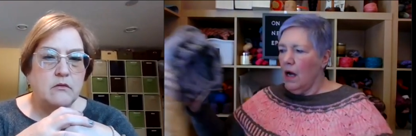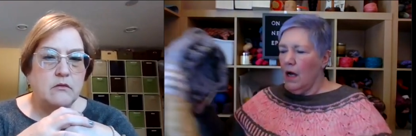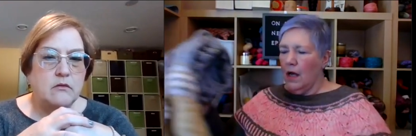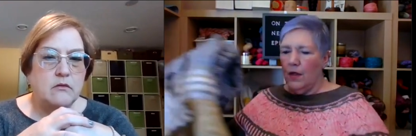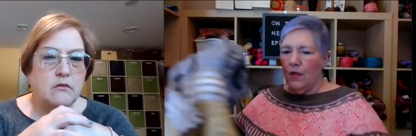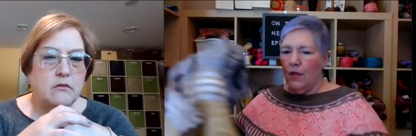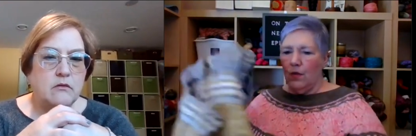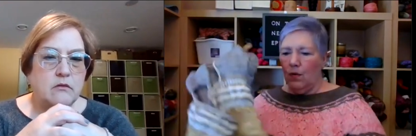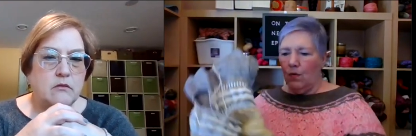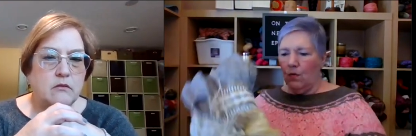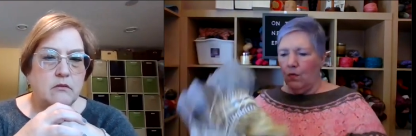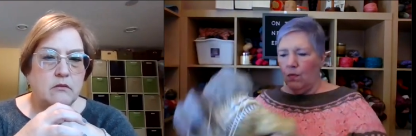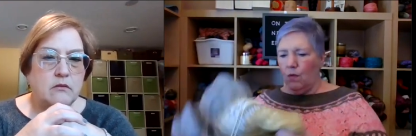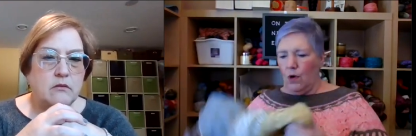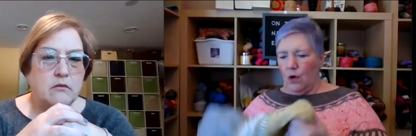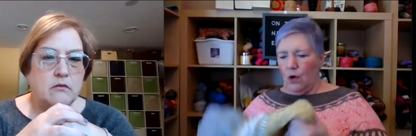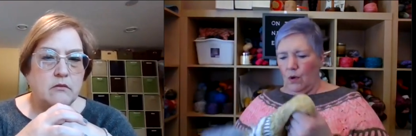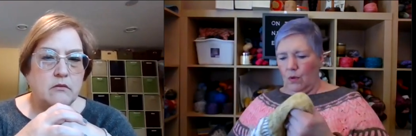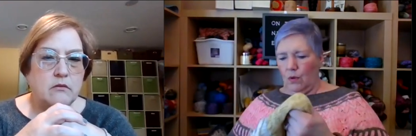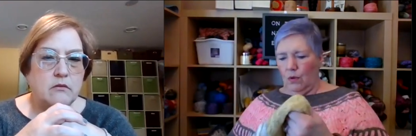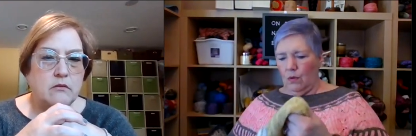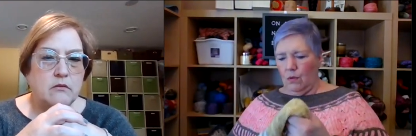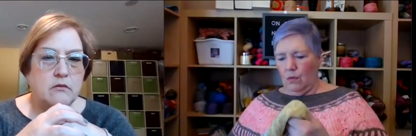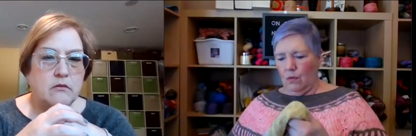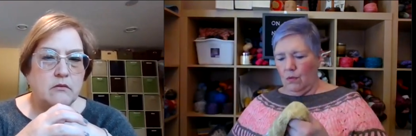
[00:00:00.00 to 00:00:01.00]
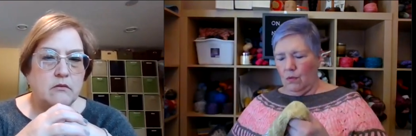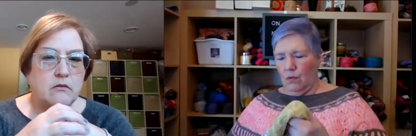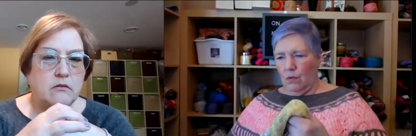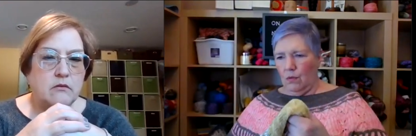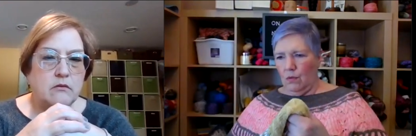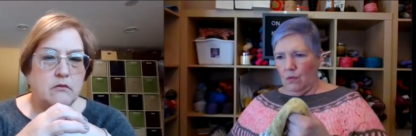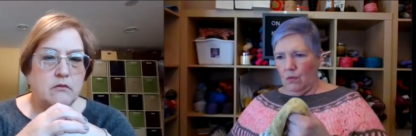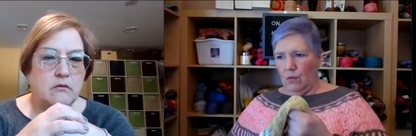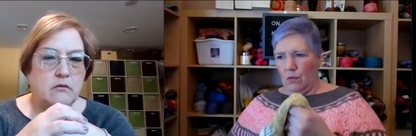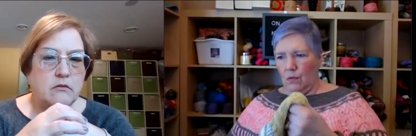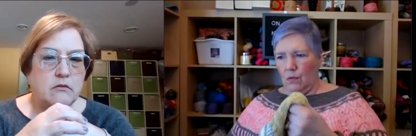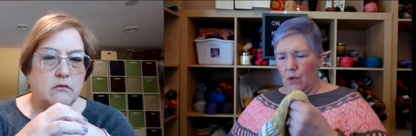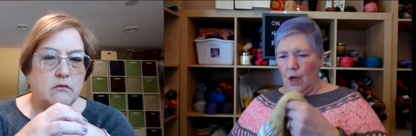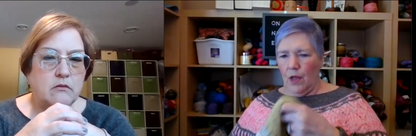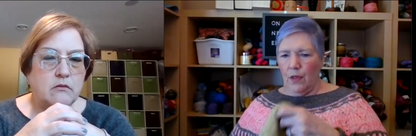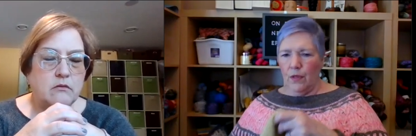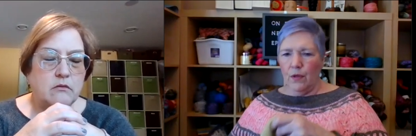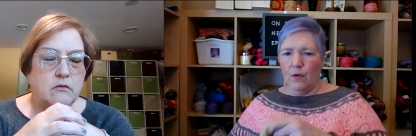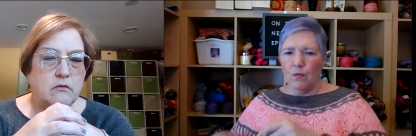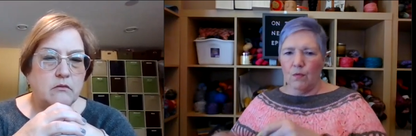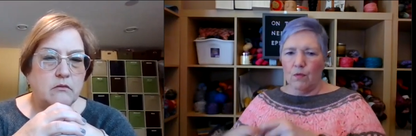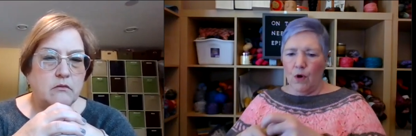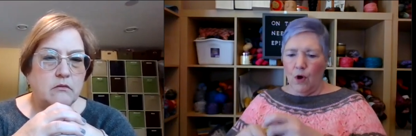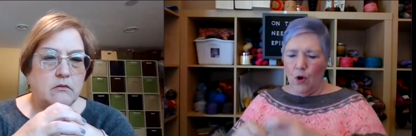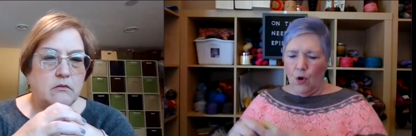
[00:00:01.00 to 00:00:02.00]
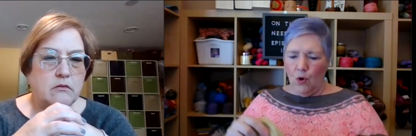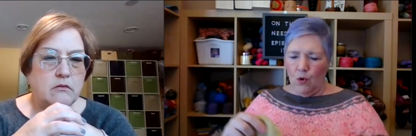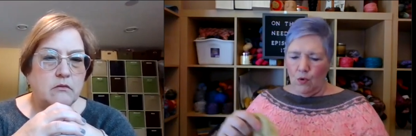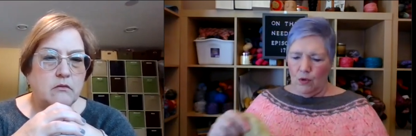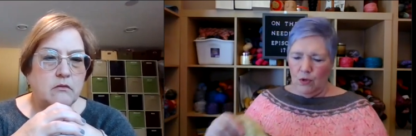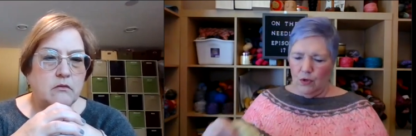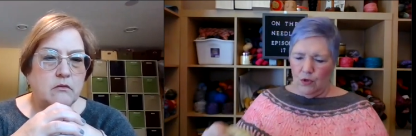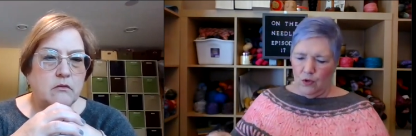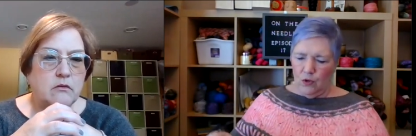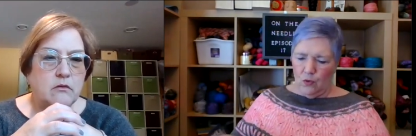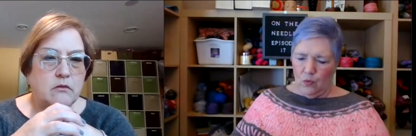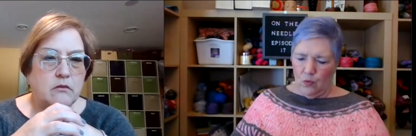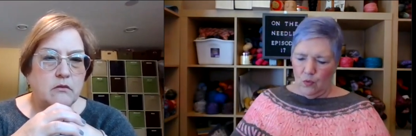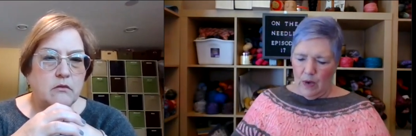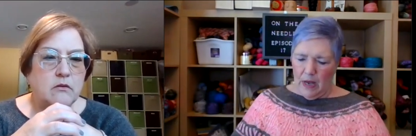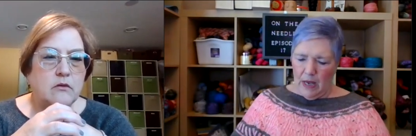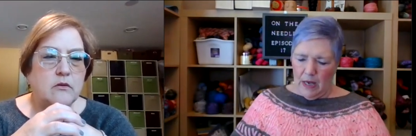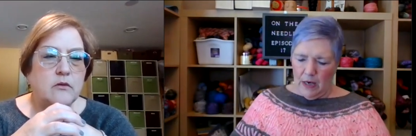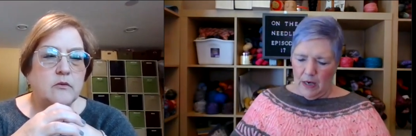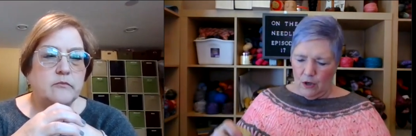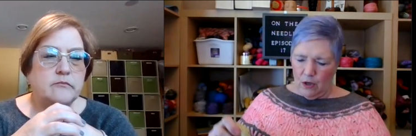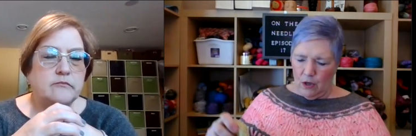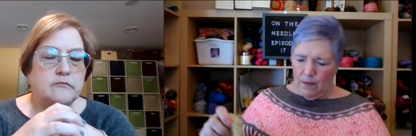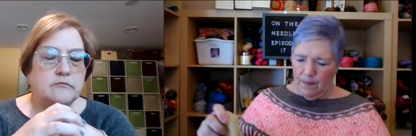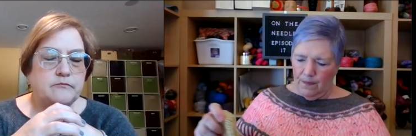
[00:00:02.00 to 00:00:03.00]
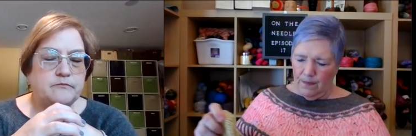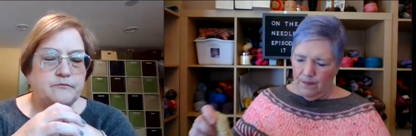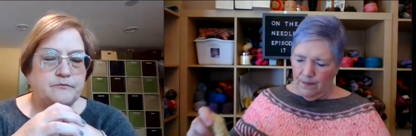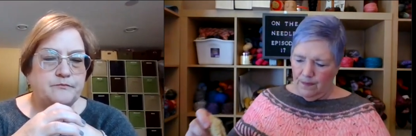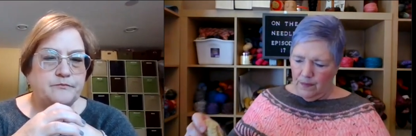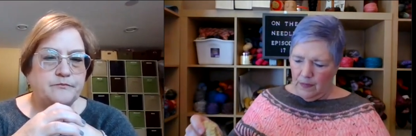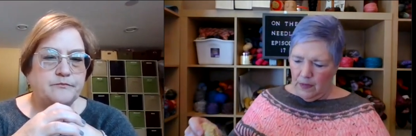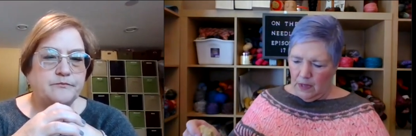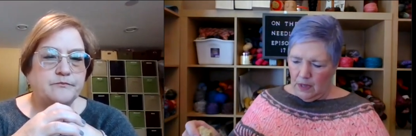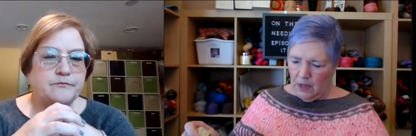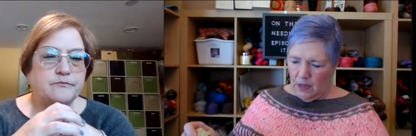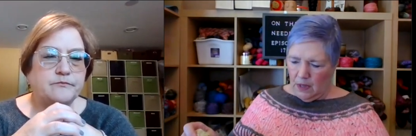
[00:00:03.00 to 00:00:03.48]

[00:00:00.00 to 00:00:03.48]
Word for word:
Speaker 1: on the road on the road sweater